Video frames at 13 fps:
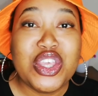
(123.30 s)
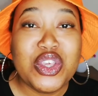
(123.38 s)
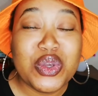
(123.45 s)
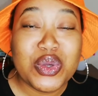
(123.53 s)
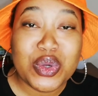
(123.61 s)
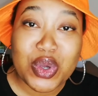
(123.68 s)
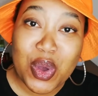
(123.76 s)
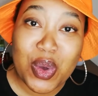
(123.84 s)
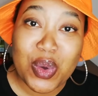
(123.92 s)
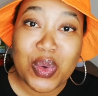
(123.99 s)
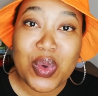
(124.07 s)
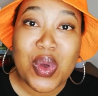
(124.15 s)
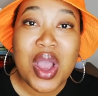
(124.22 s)
you go.
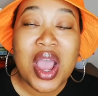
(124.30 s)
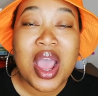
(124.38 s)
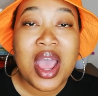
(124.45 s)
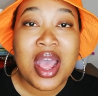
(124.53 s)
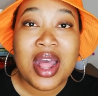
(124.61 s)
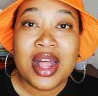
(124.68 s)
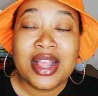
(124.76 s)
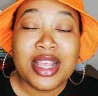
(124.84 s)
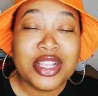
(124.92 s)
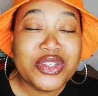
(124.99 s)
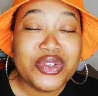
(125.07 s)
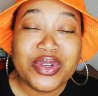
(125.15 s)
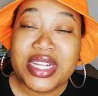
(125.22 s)

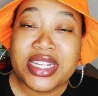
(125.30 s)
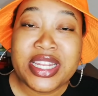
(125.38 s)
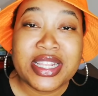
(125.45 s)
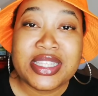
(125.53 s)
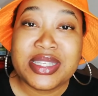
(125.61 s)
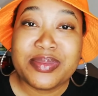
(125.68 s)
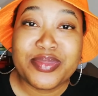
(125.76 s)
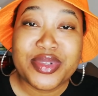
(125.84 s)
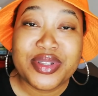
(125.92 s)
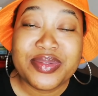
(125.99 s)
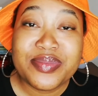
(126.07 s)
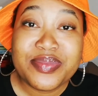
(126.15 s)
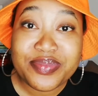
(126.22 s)
It's really that
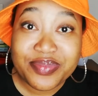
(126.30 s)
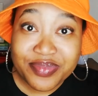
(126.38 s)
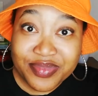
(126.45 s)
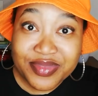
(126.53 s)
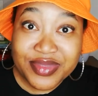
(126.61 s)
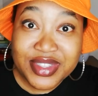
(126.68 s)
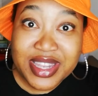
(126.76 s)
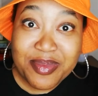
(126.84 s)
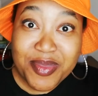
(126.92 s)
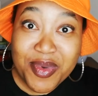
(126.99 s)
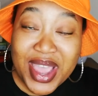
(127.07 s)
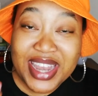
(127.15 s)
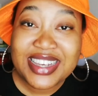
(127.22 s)
simple.
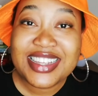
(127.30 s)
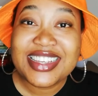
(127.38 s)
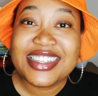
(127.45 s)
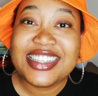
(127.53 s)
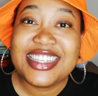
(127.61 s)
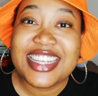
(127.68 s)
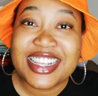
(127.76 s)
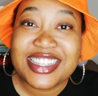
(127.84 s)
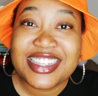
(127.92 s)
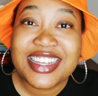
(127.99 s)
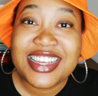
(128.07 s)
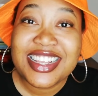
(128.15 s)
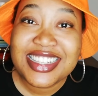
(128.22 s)
Number one,
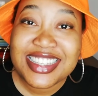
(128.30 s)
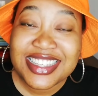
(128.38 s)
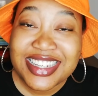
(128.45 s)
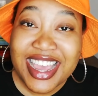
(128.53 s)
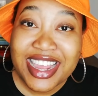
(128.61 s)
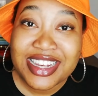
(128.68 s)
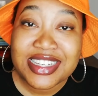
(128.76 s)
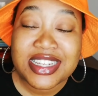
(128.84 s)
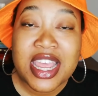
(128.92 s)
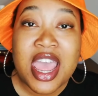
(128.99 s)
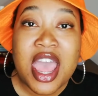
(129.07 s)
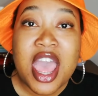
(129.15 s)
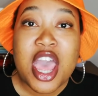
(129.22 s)
just start.
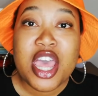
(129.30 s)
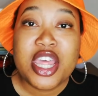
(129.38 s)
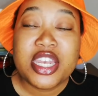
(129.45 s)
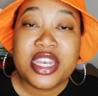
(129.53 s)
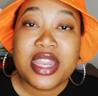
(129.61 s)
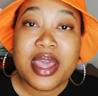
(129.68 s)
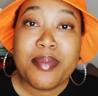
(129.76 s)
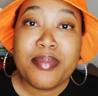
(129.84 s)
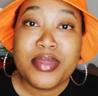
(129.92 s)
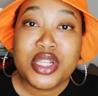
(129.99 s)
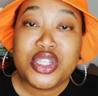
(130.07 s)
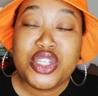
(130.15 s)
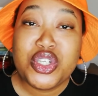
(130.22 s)

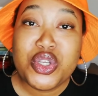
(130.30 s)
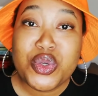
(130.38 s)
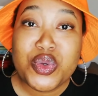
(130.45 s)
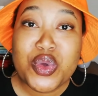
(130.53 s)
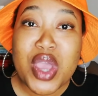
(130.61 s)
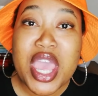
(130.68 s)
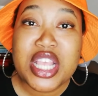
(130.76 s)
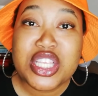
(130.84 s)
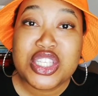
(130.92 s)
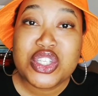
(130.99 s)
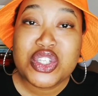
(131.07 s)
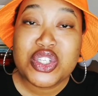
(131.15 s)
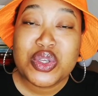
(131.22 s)
Number two
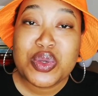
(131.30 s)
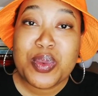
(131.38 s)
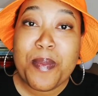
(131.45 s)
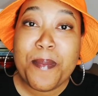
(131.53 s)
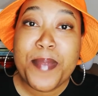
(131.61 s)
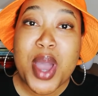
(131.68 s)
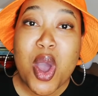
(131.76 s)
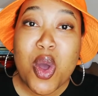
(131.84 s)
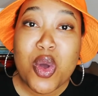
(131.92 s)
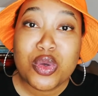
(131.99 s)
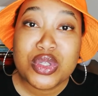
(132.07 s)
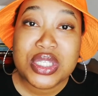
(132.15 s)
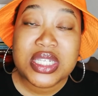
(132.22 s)
is to
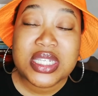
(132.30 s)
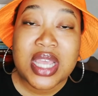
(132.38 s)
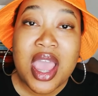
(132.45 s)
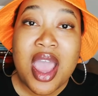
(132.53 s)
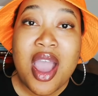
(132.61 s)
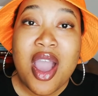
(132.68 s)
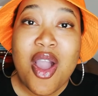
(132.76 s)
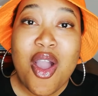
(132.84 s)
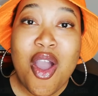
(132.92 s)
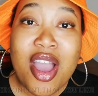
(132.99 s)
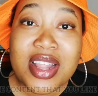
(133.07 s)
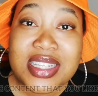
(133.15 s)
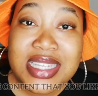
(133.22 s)
post
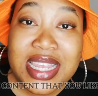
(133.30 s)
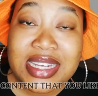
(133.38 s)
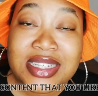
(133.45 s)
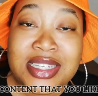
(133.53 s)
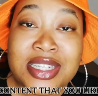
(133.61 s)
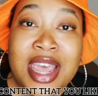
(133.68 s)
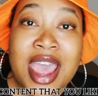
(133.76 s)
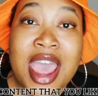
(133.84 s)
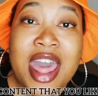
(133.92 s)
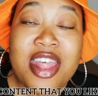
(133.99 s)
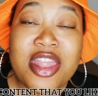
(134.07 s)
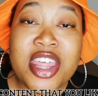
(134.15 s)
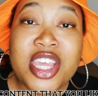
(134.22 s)
content
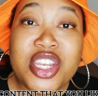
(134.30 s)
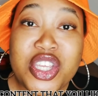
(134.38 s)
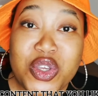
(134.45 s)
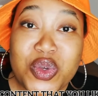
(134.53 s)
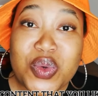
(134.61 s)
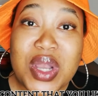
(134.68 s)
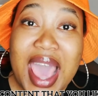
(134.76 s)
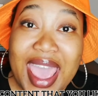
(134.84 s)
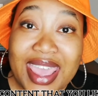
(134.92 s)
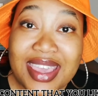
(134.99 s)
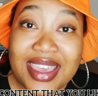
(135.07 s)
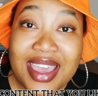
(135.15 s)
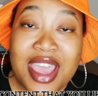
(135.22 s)
that you
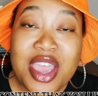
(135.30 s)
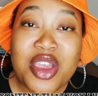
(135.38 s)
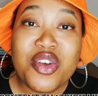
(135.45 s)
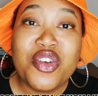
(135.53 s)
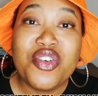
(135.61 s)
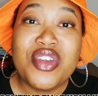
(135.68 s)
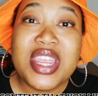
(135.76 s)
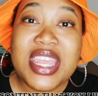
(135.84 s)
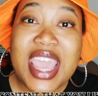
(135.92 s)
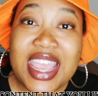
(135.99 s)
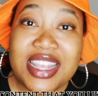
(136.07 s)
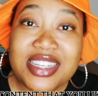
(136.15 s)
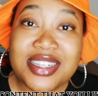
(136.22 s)
like,
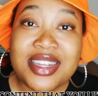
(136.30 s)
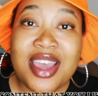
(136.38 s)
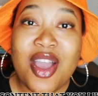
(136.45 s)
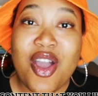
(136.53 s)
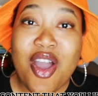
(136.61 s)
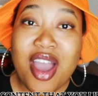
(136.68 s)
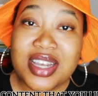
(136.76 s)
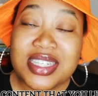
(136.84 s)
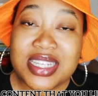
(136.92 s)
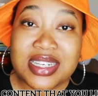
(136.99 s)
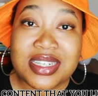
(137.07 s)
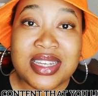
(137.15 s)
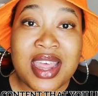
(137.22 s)
create
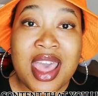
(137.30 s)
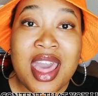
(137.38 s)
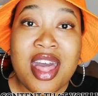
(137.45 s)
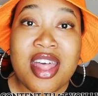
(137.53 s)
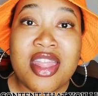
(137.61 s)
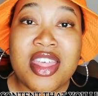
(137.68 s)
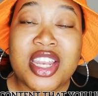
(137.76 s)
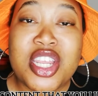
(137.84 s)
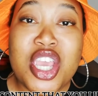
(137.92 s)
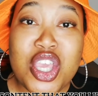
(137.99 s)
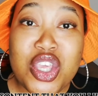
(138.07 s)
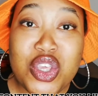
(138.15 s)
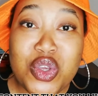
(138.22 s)
content that
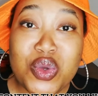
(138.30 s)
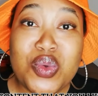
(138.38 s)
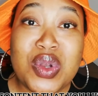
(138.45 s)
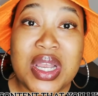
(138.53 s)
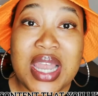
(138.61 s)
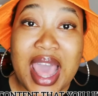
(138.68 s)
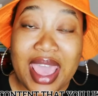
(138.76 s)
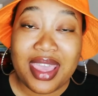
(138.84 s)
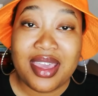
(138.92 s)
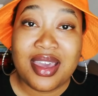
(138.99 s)
you like